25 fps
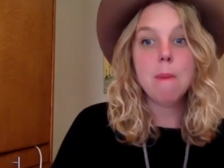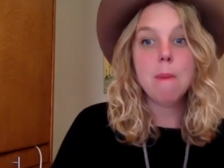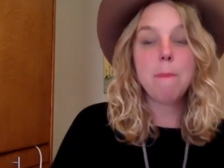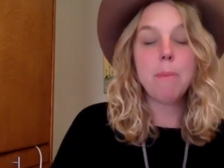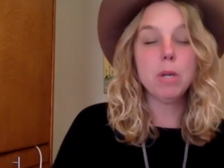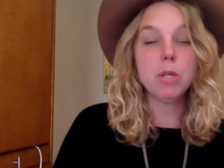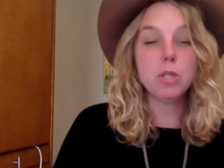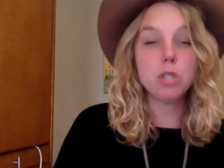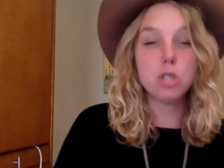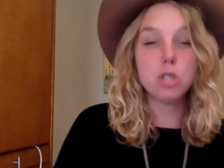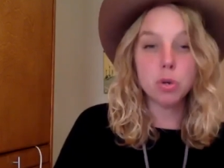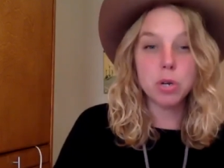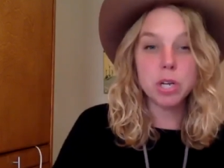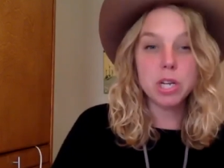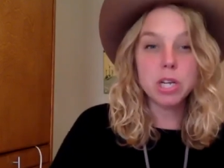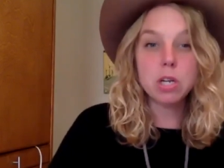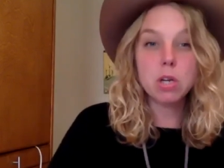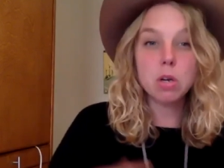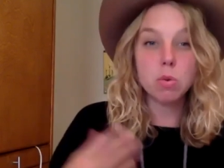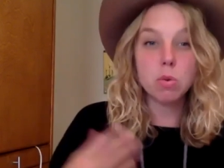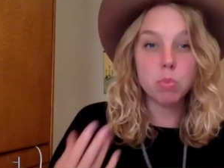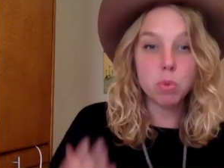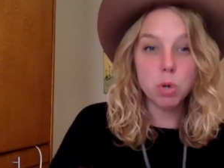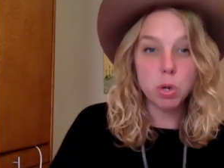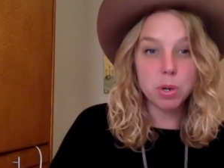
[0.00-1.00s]
But during
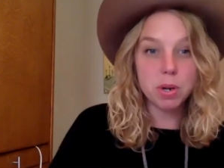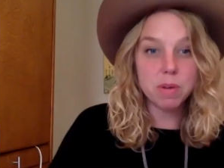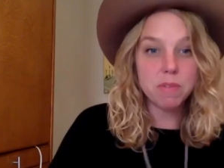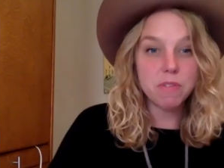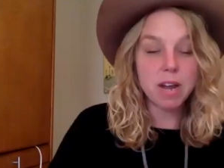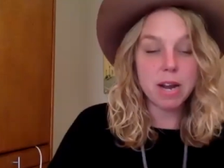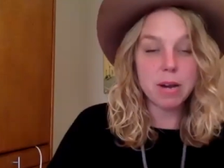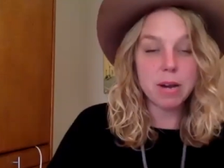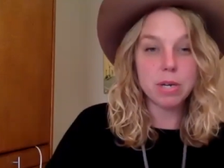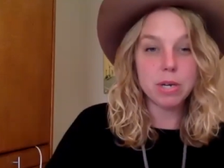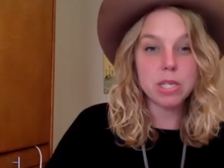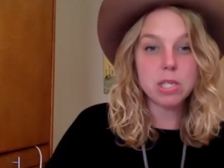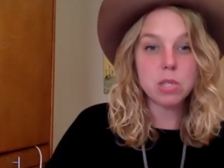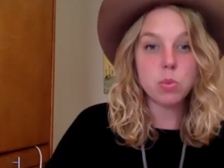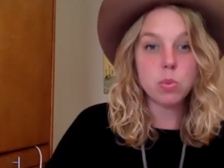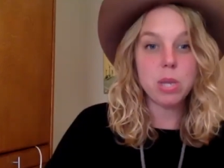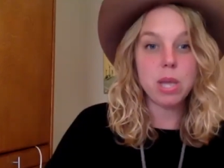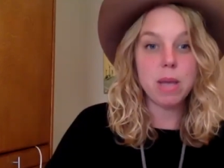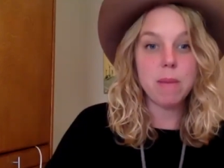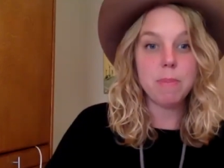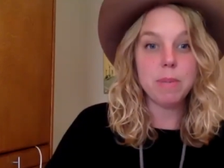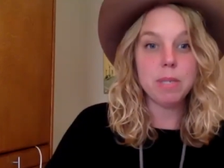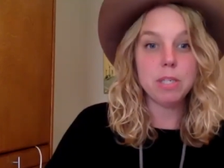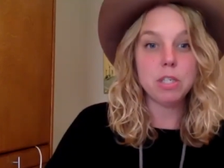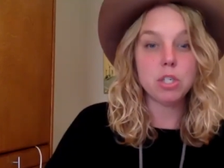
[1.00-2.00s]
coronavirus, we
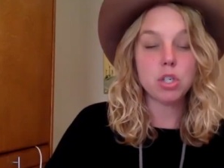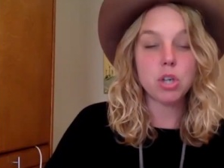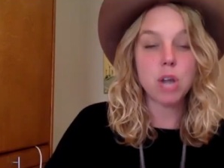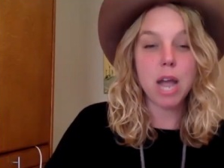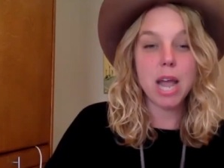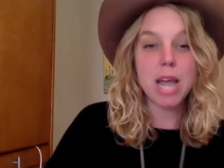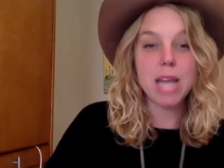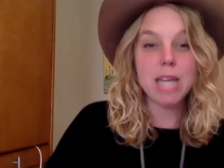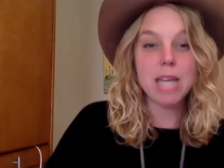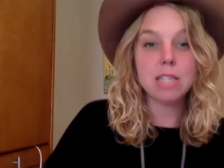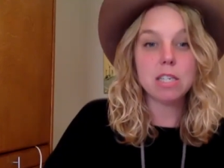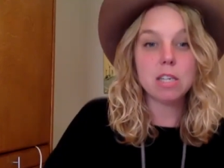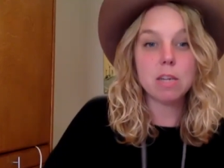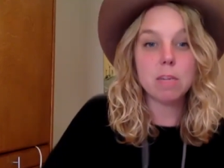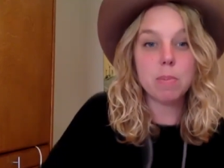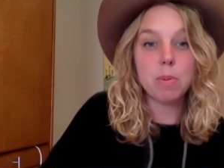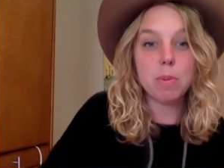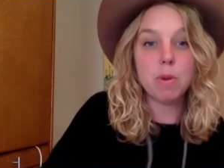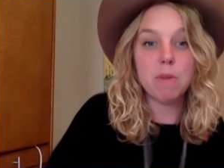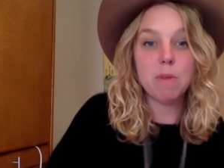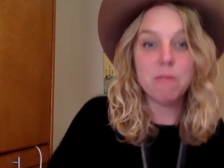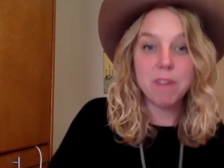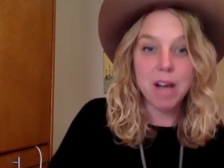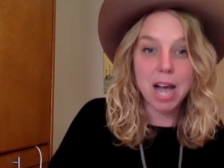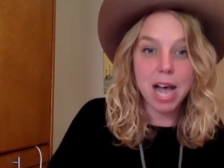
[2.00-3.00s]
have been trying to
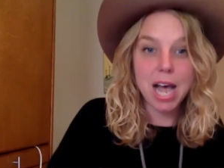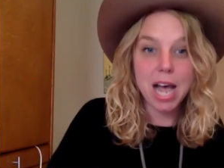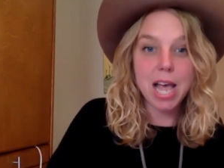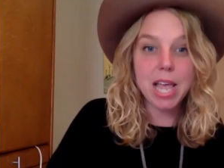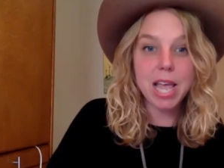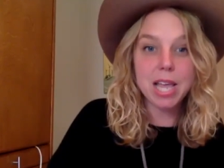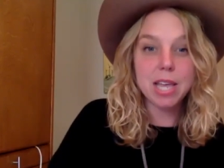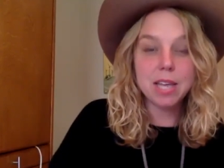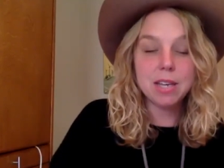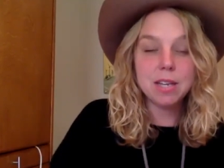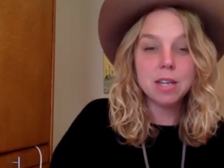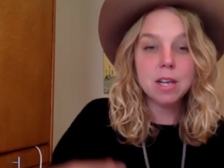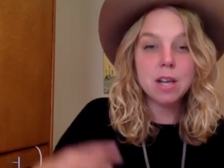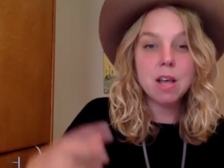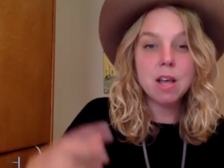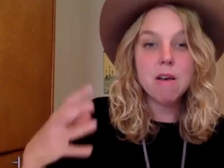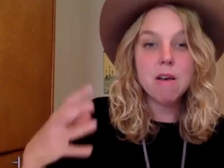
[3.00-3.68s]
provide